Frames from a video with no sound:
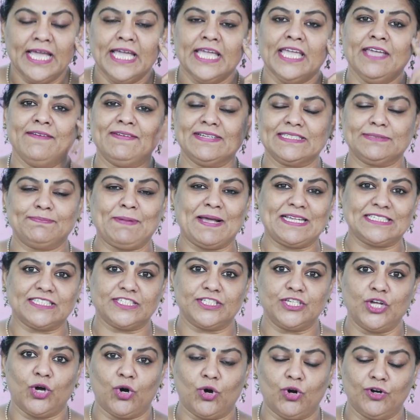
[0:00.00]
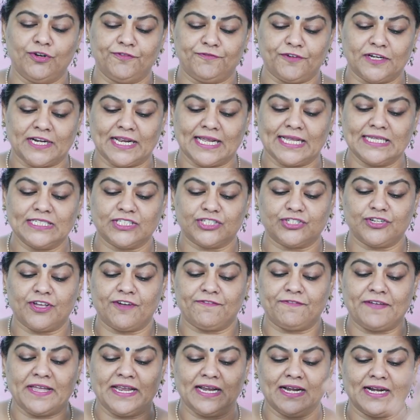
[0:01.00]
He was best known for a history
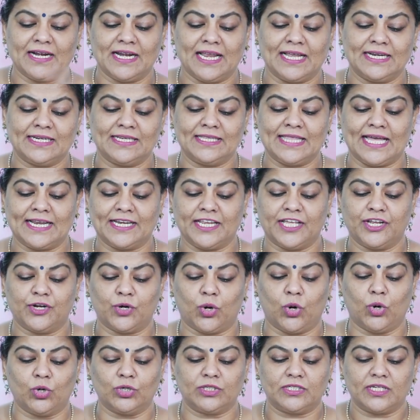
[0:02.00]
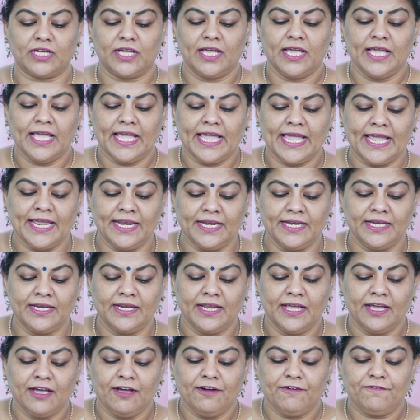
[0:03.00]
of England that he wrote
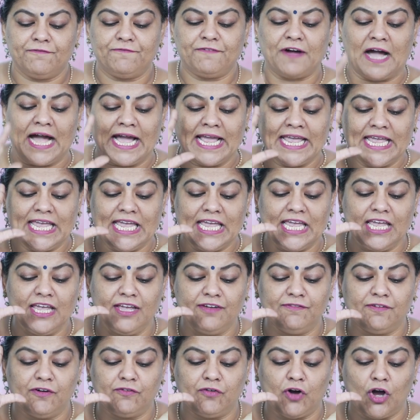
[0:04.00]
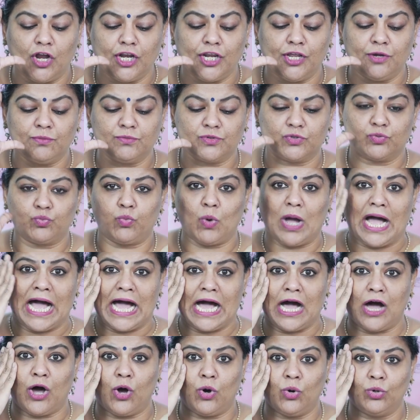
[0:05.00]
in 5 volumes.
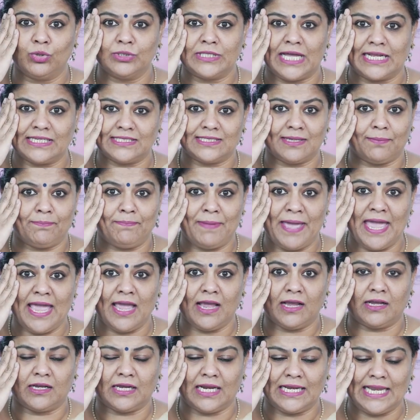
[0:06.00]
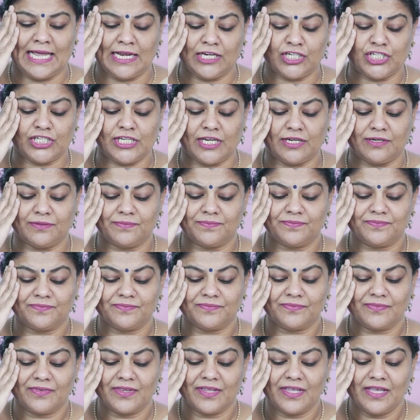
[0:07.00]
Wow, that's a big collection.
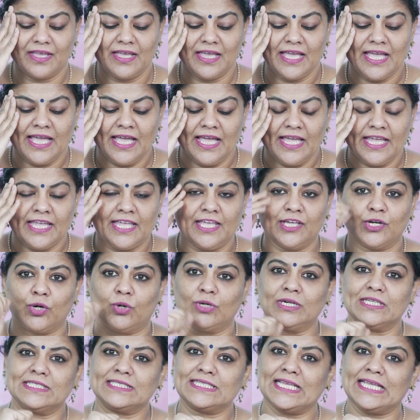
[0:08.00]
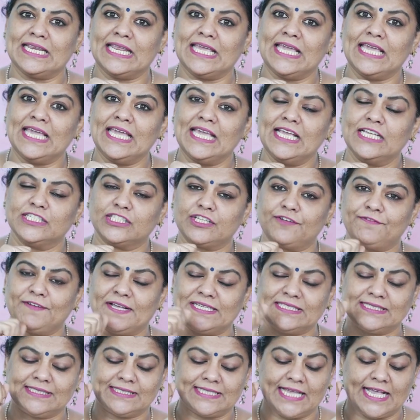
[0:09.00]
He wrote a series of
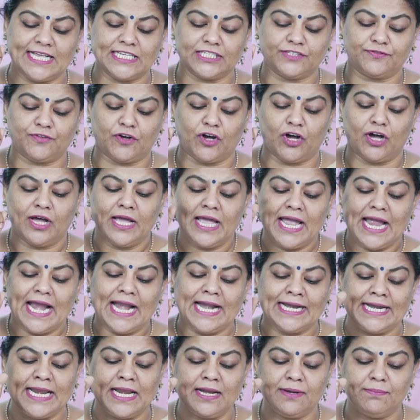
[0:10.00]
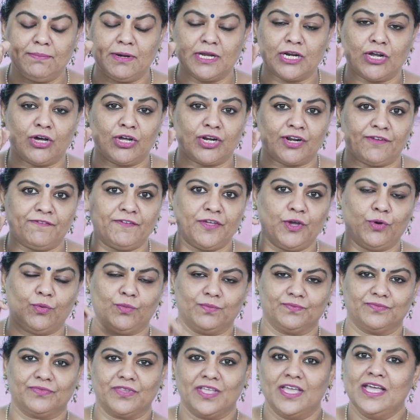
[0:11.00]
essays for Edinburgh
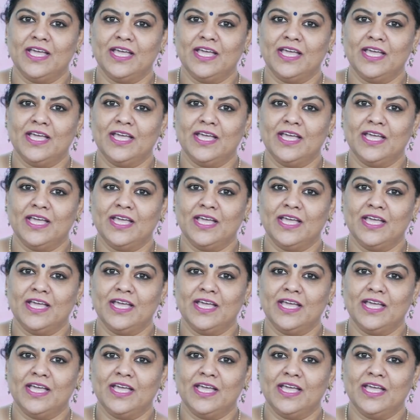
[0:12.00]
Review.